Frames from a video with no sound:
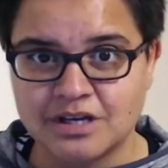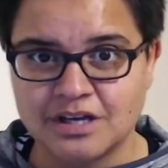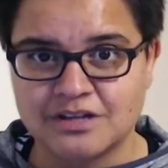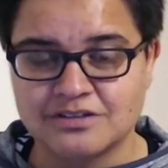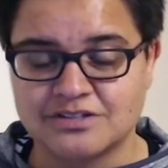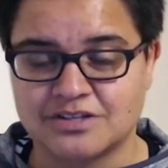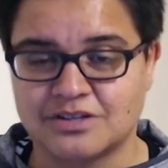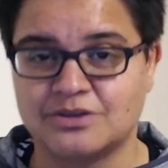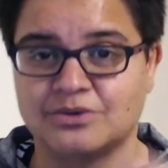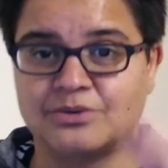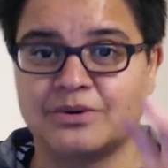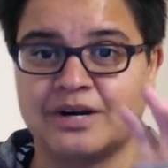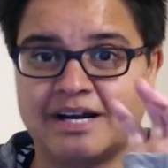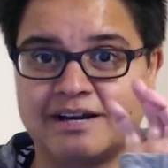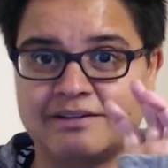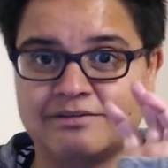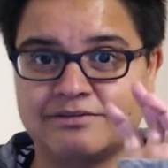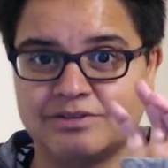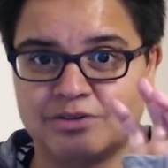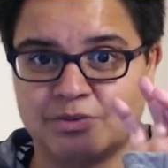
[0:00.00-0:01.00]
so
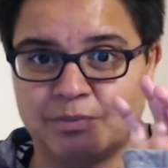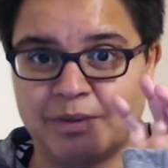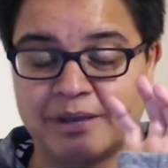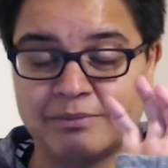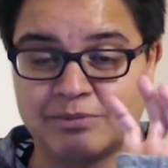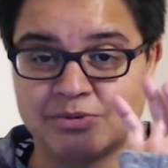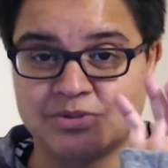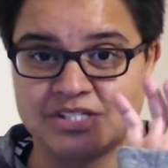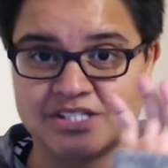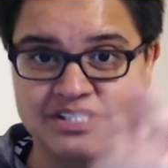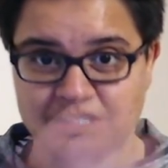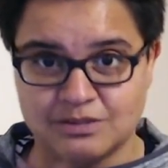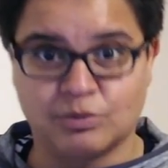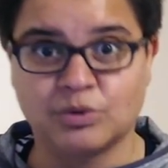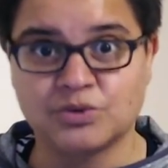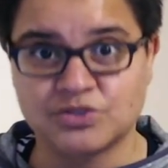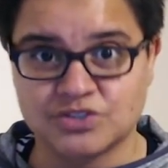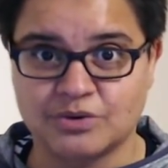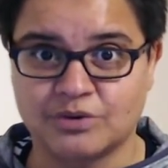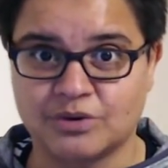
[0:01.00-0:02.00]
you'll be able to see
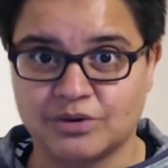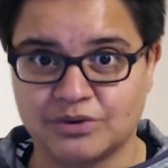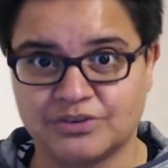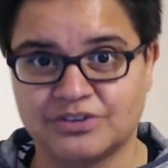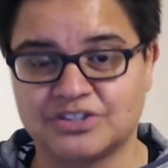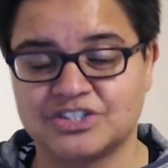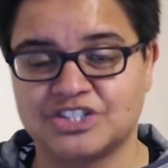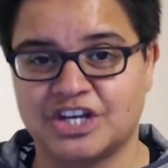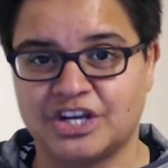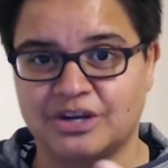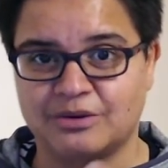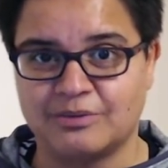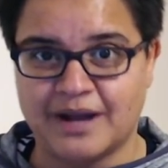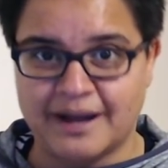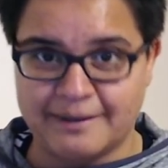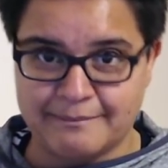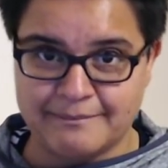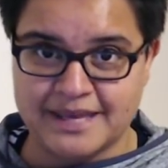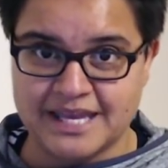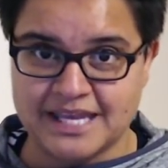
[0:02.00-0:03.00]
what's going on in the show
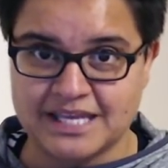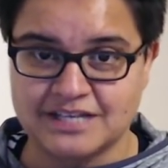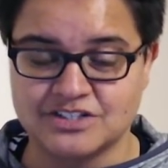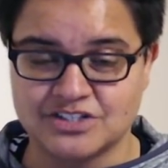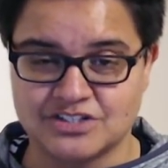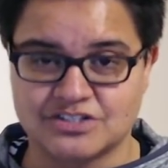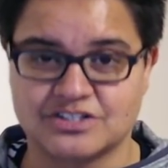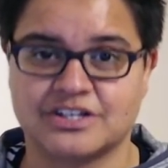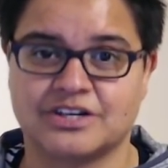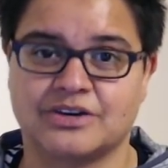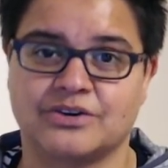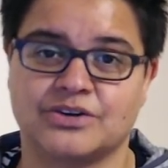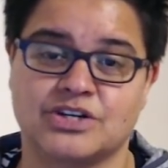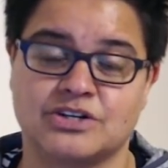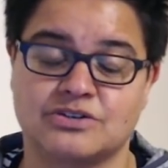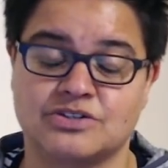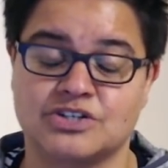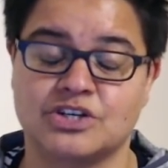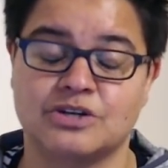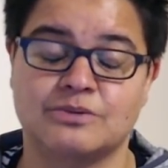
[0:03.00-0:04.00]
and me, just like on
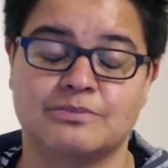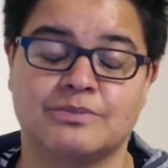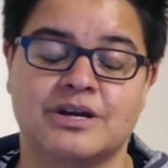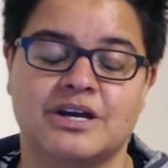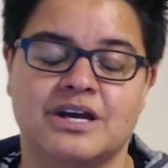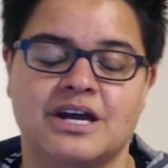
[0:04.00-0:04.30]
YouTube,